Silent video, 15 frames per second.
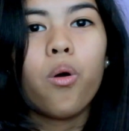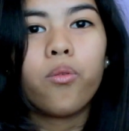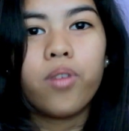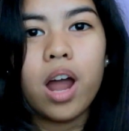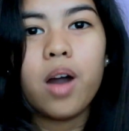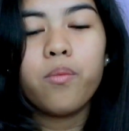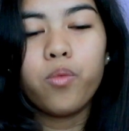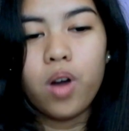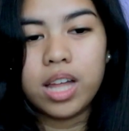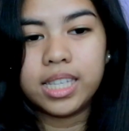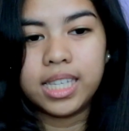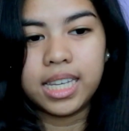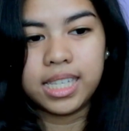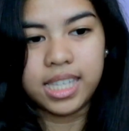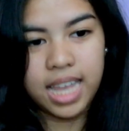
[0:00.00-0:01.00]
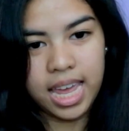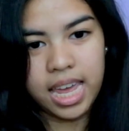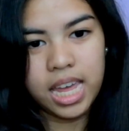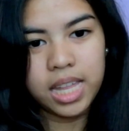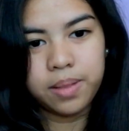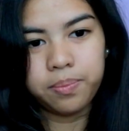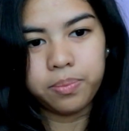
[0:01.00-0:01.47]
from
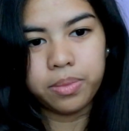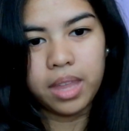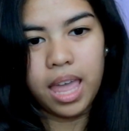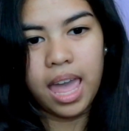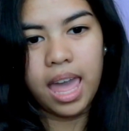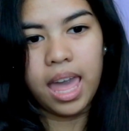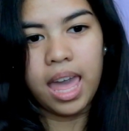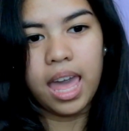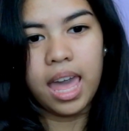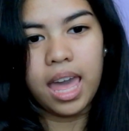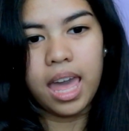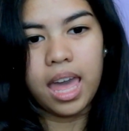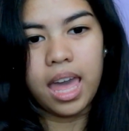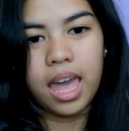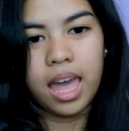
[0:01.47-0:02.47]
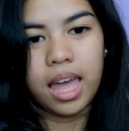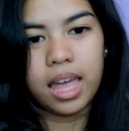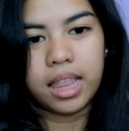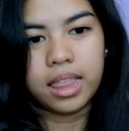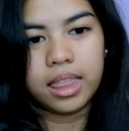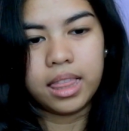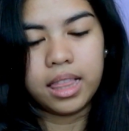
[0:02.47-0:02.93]
168,
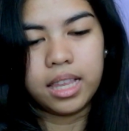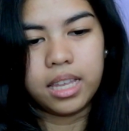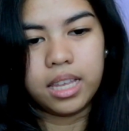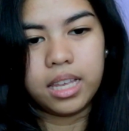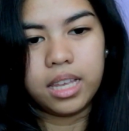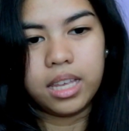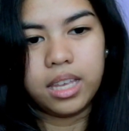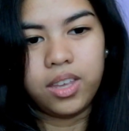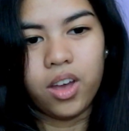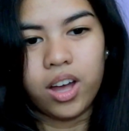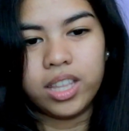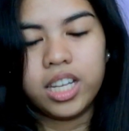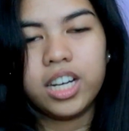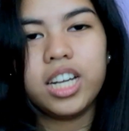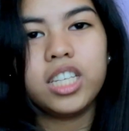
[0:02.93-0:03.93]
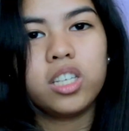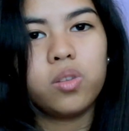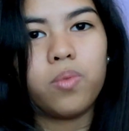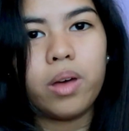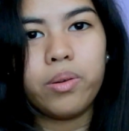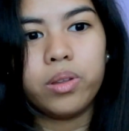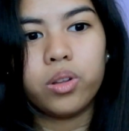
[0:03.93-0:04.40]
and yeah, the reason
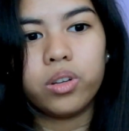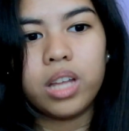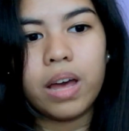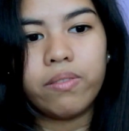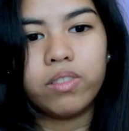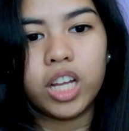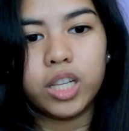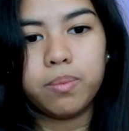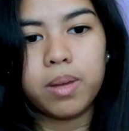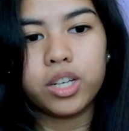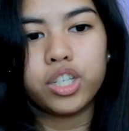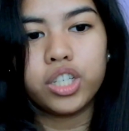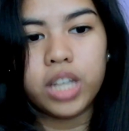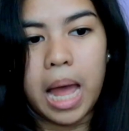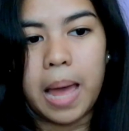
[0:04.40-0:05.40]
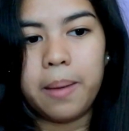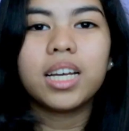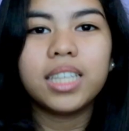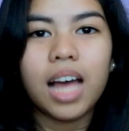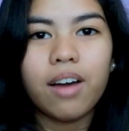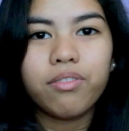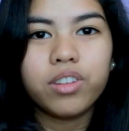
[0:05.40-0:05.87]
why we don't have that much time because
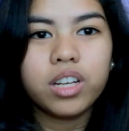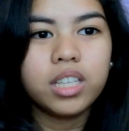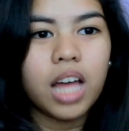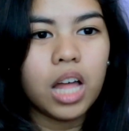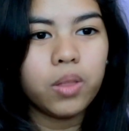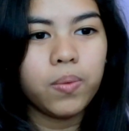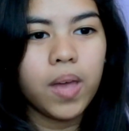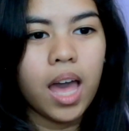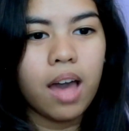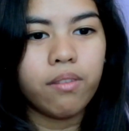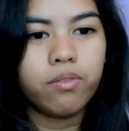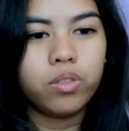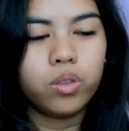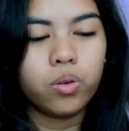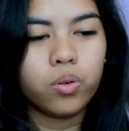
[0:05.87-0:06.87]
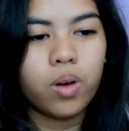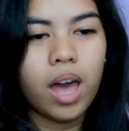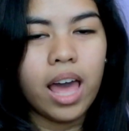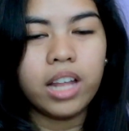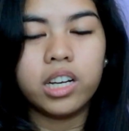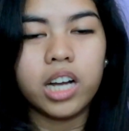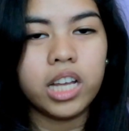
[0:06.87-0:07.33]
after that we have to
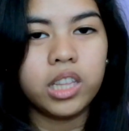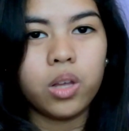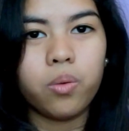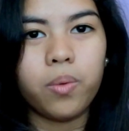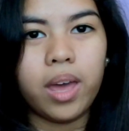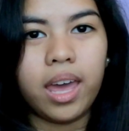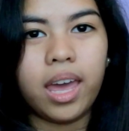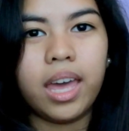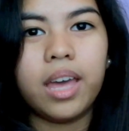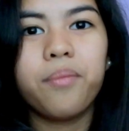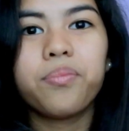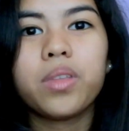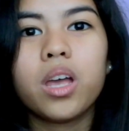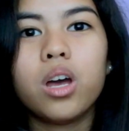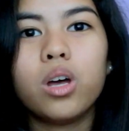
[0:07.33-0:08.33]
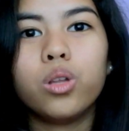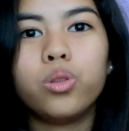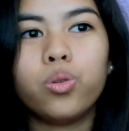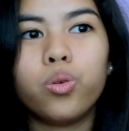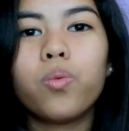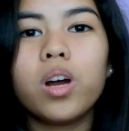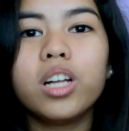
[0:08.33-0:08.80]
head right away
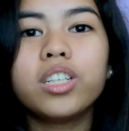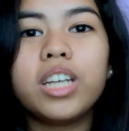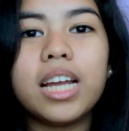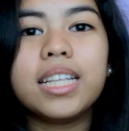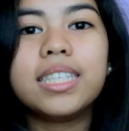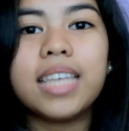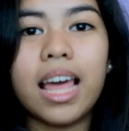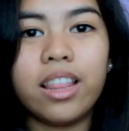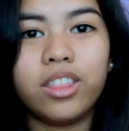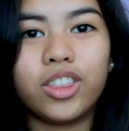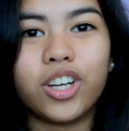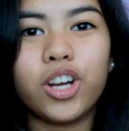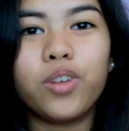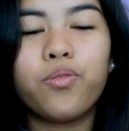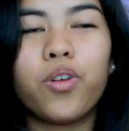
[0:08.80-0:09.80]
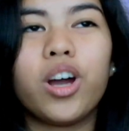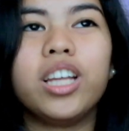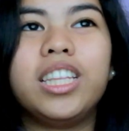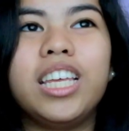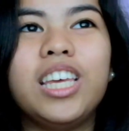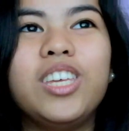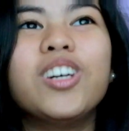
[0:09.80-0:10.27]
to World Trade Center for
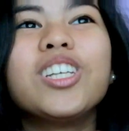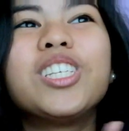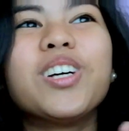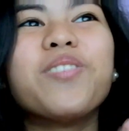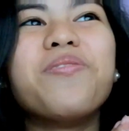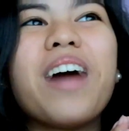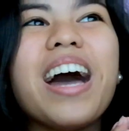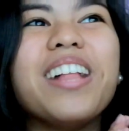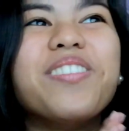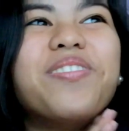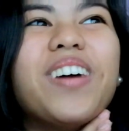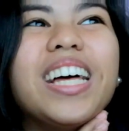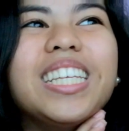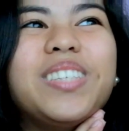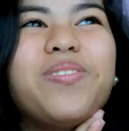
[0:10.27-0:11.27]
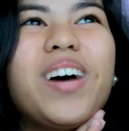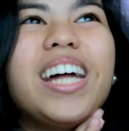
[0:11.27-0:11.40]
the YouTube FANFEST